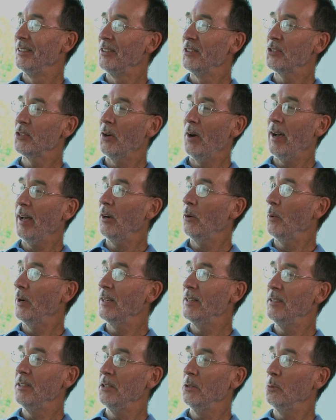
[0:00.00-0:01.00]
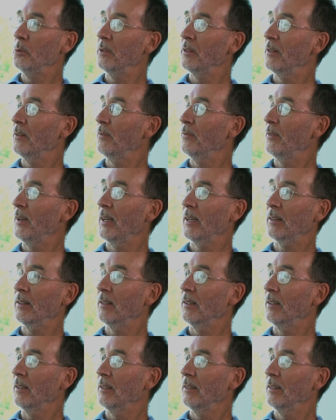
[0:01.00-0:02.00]
So how do I deal with the fact
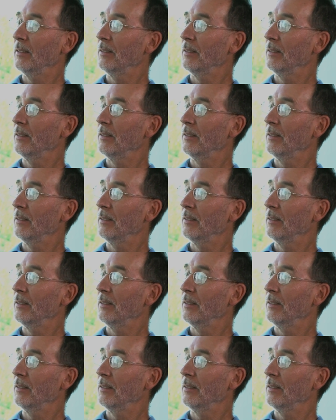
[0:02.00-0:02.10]
that